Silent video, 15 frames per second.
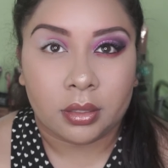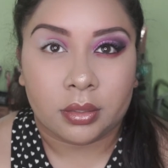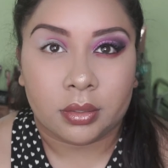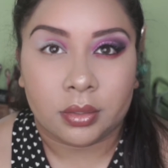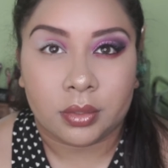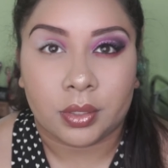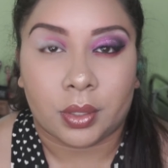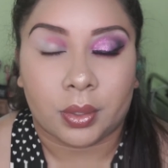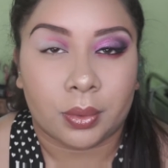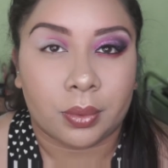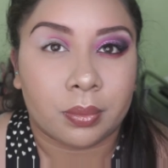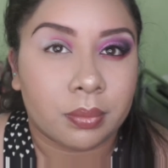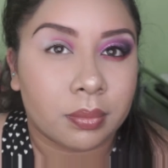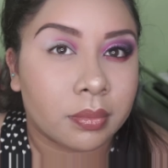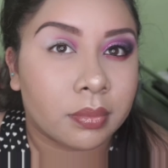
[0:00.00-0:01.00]
So
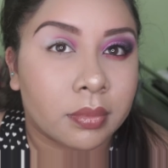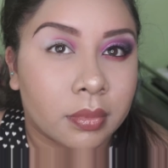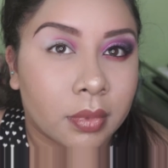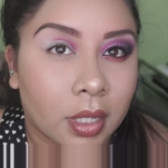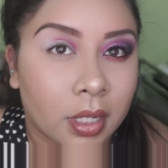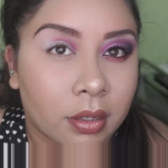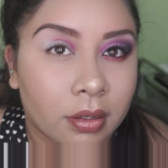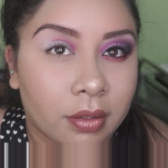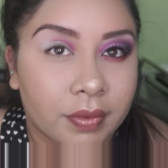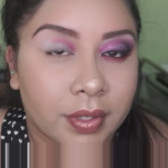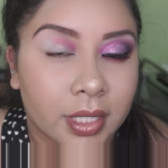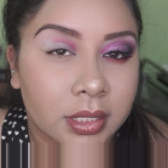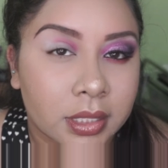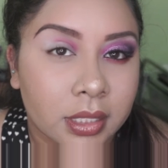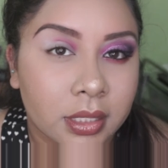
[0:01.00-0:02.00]
I don't know if you
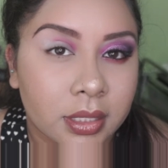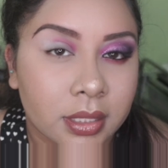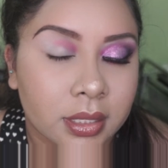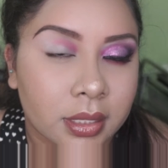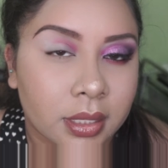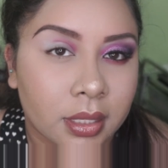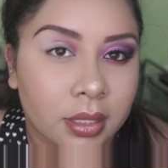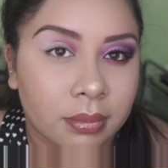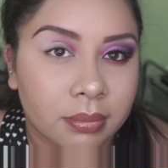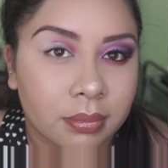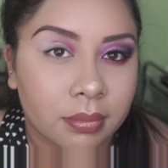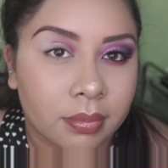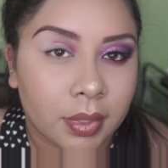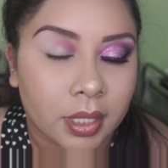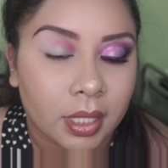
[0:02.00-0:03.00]
guys can see,
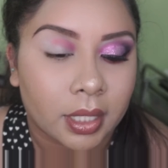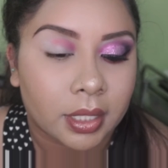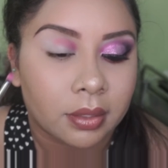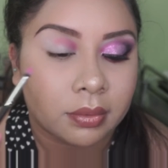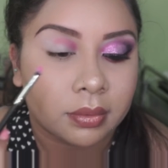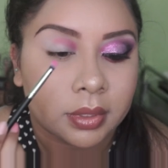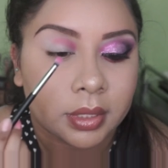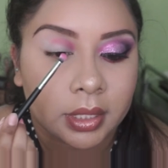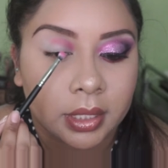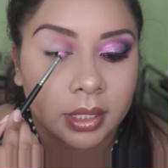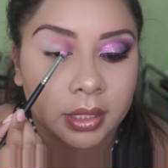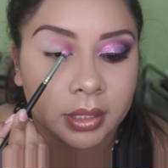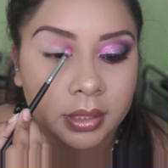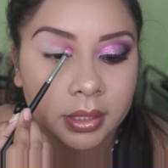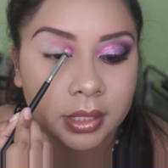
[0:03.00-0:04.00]
but I
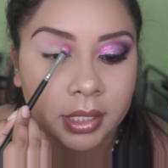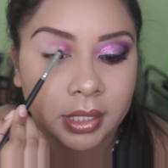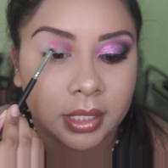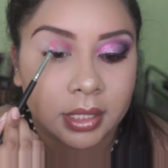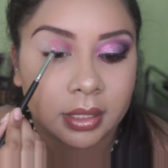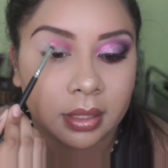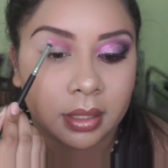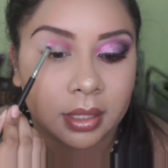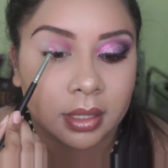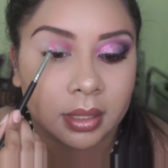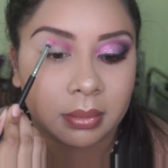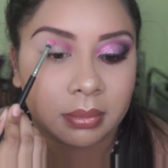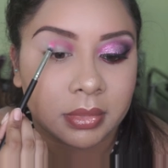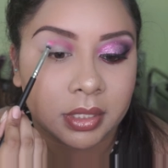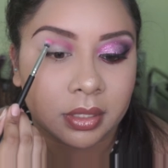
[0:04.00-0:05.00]
only did it
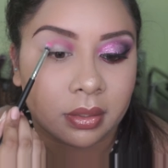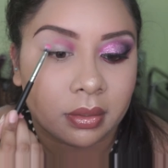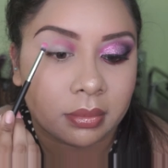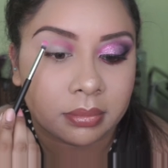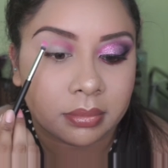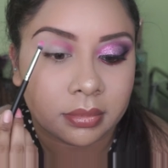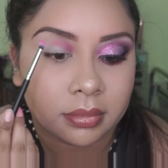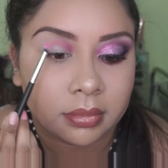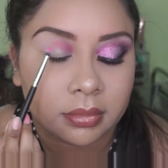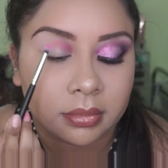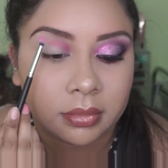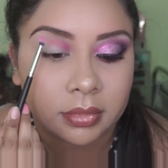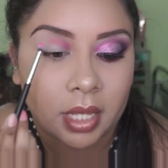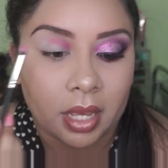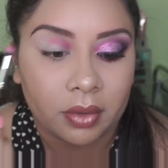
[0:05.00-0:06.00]
till
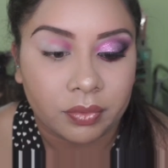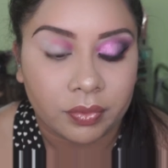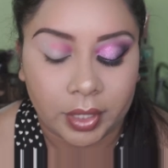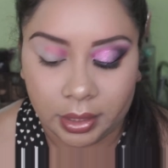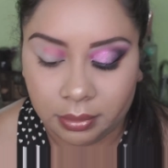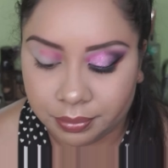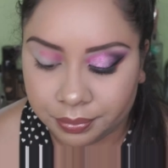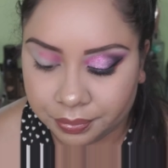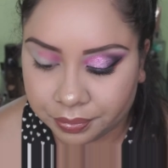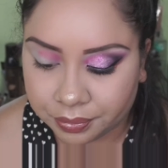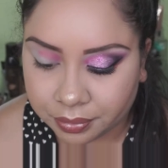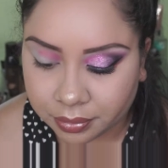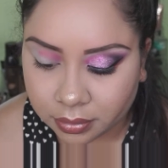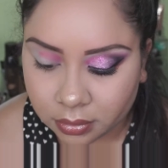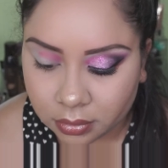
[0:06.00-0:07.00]
halfway.
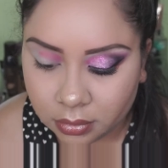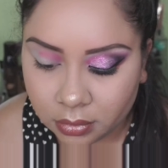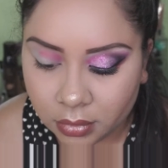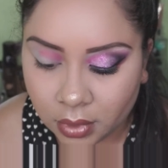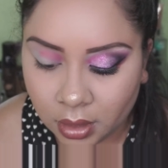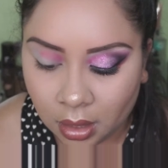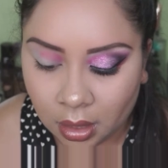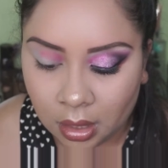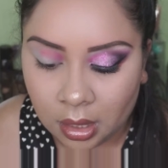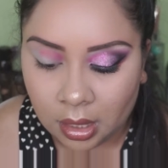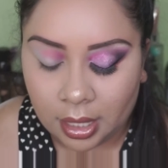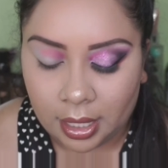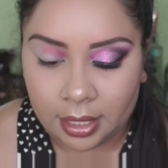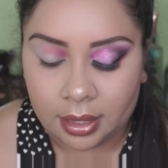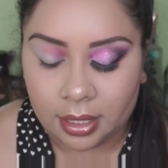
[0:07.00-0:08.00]

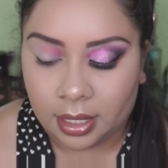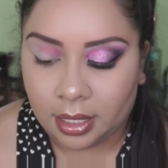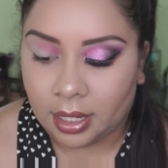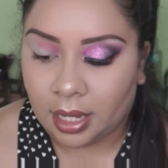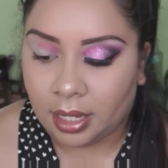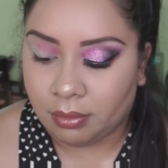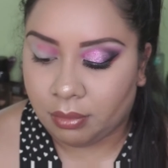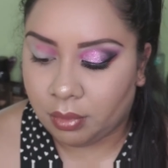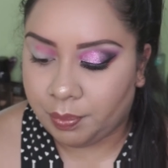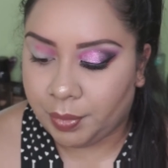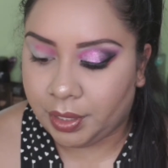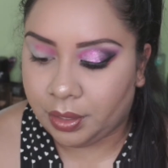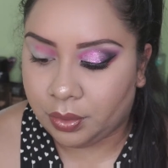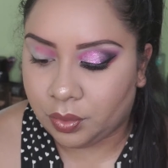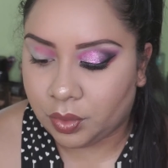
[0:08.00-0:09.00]
And then I will be
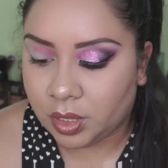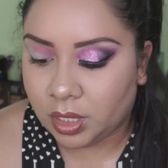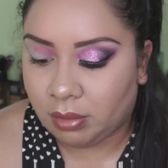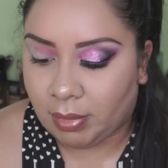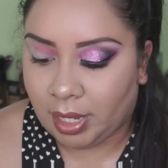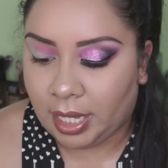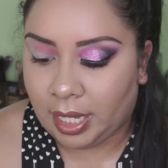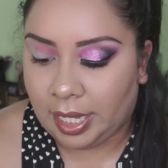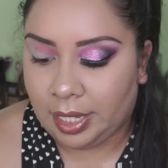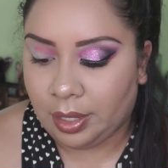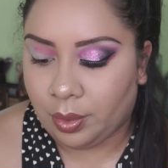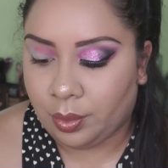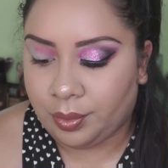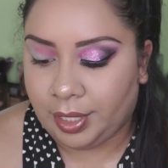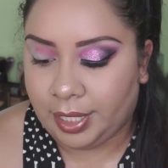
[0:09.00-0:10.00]
using my
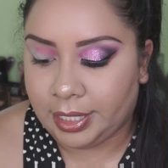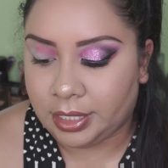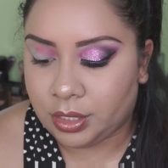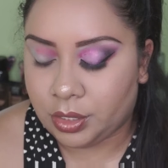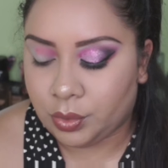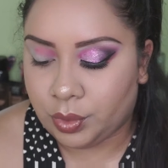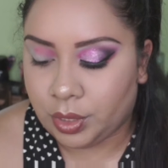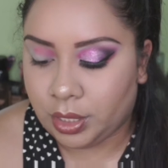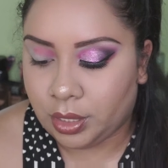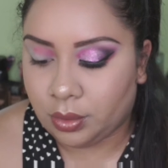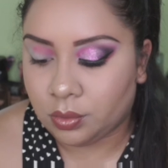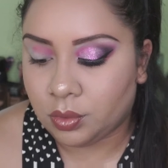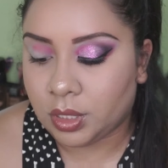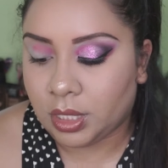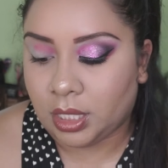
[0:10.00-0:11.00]
AOA
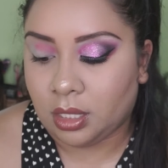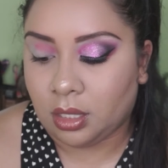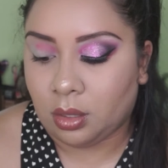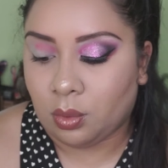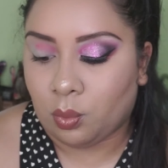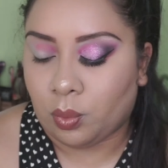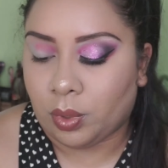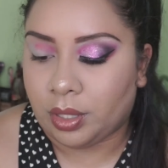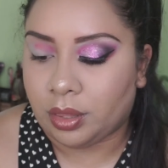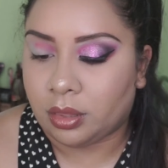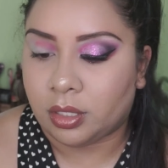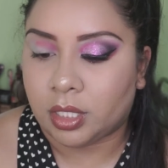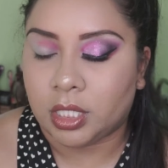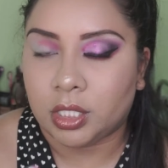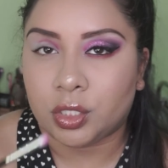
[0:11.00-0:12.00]
Studios
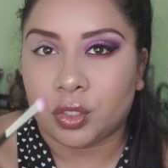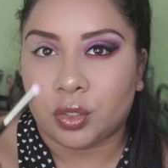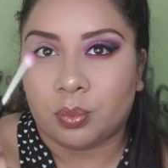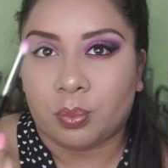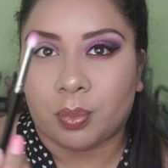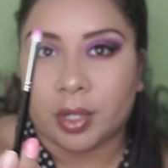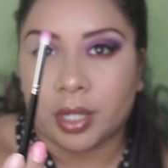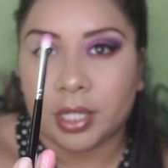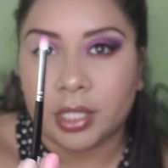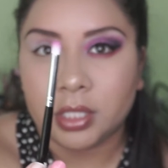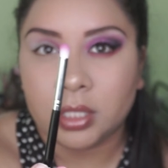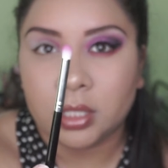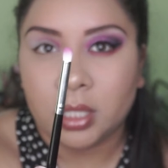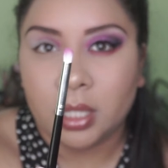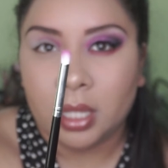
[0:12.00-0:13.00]
E132
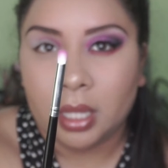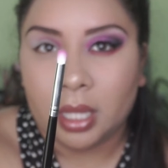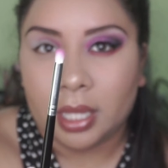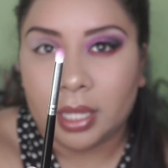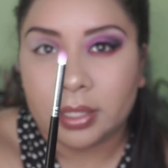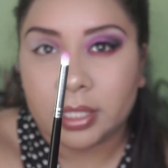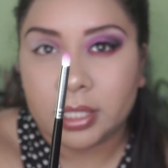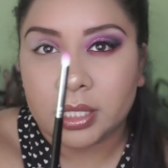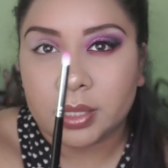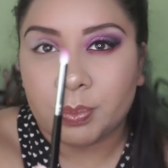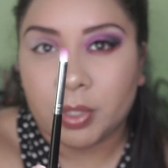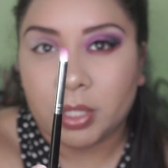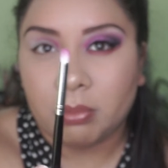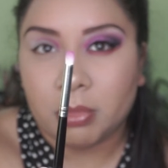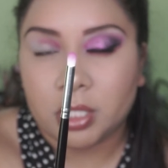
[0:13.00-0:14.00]
brush, and it's
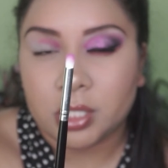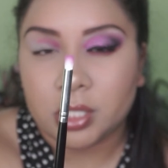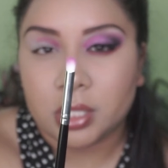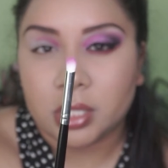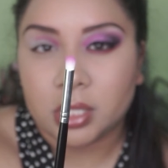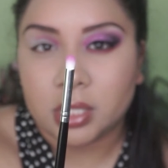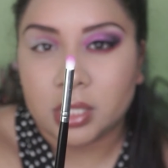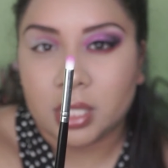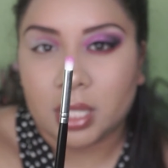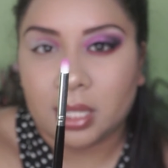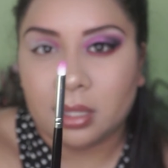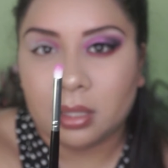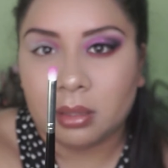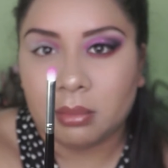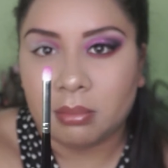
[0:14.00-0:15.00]
pretty much the
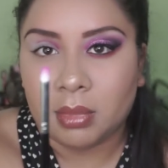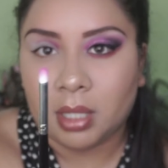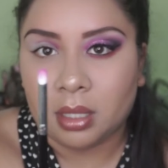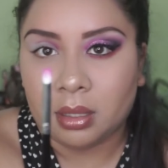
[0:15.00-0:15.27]
same